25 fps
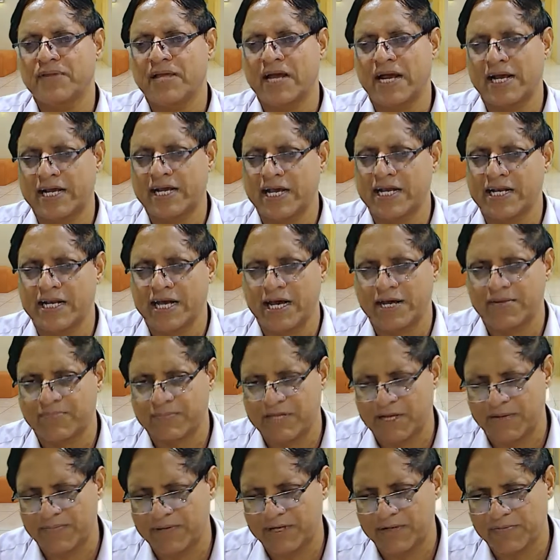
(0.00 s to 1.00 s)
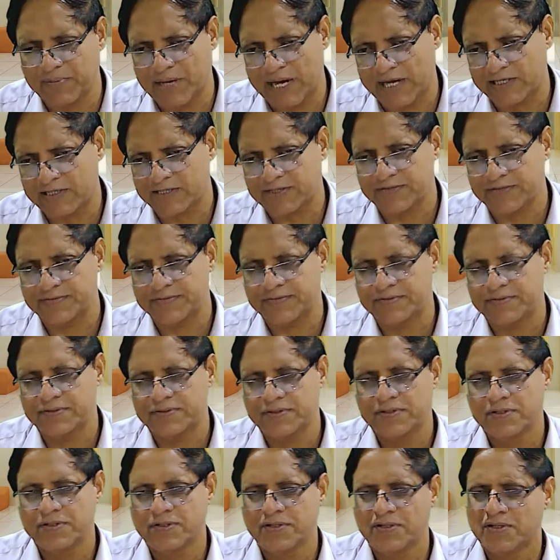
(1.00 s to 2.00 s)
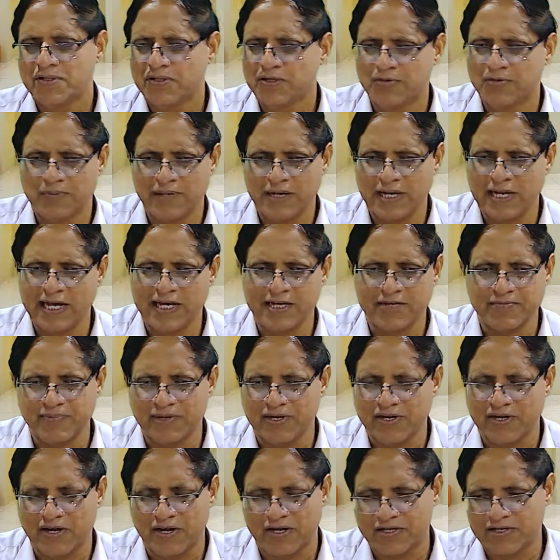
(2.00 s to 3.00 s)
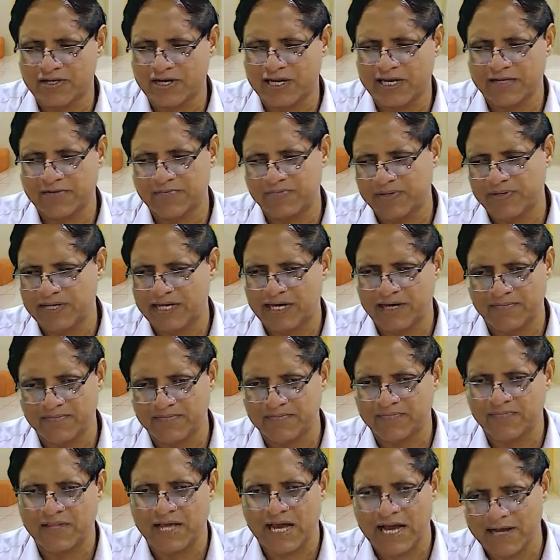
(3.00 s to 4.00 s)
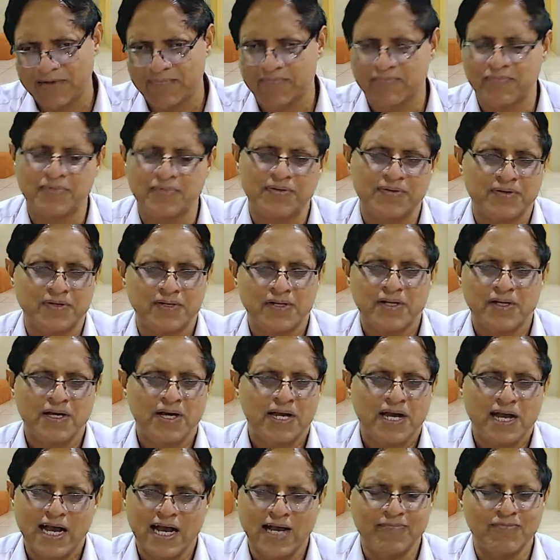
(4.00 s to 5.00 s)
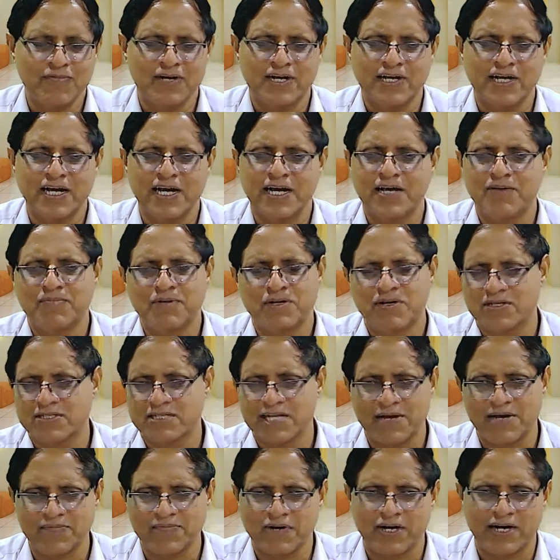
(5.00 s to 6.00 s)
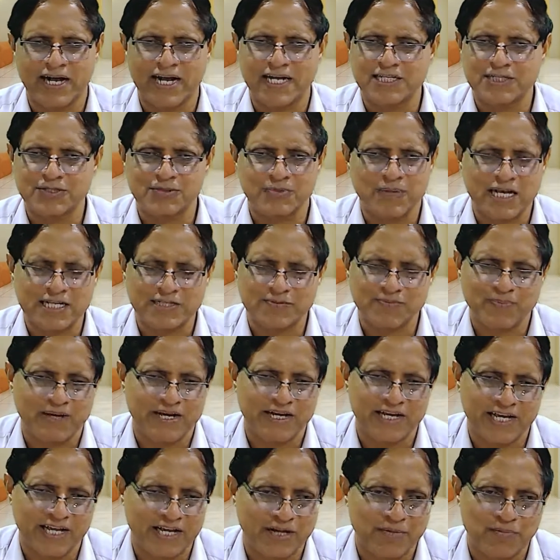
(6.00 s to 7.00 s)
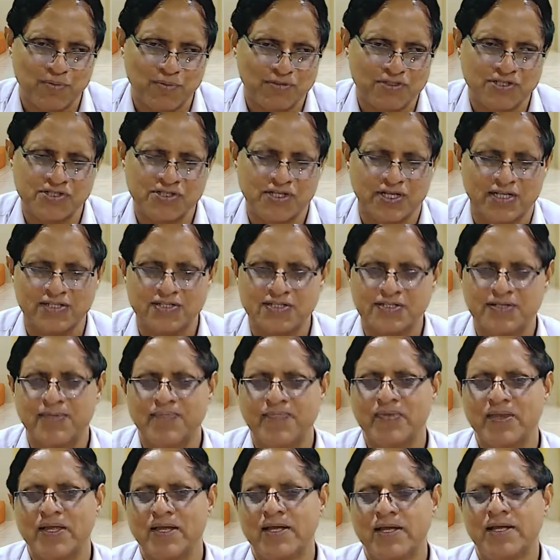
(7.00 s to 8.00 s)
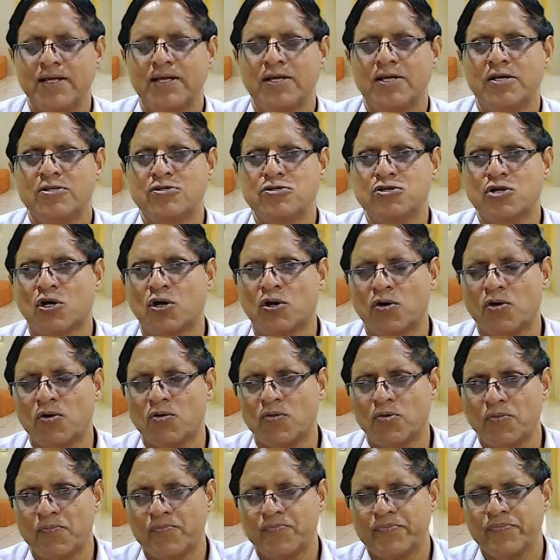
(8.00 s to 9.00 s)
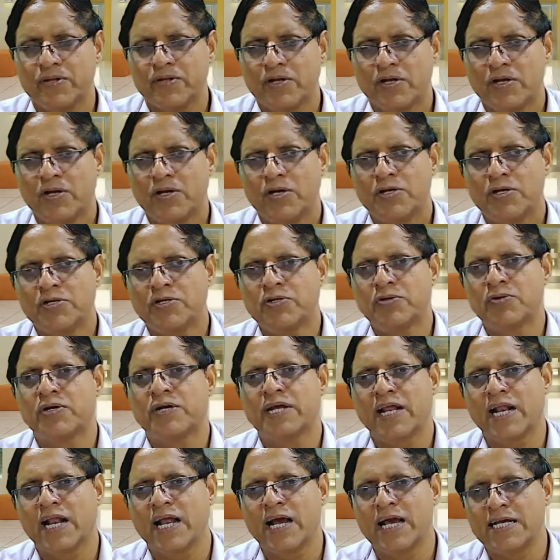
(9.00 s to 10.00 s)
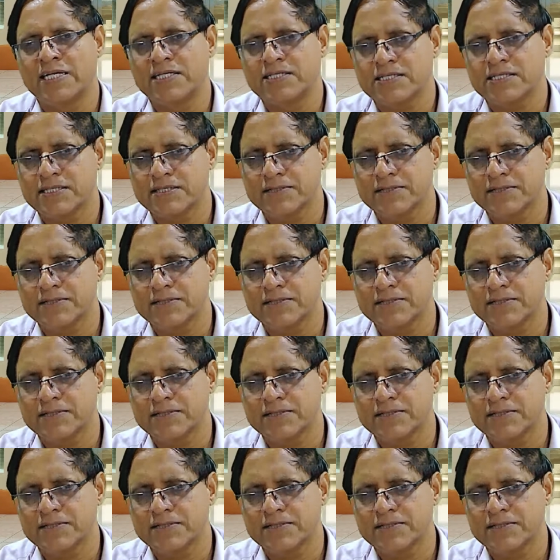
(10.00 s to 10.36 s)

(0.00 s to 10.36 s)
again I am coming back you may like me, not like me. I'm, I'm, I'm not a, because I'm not aspiring any positions. So you realize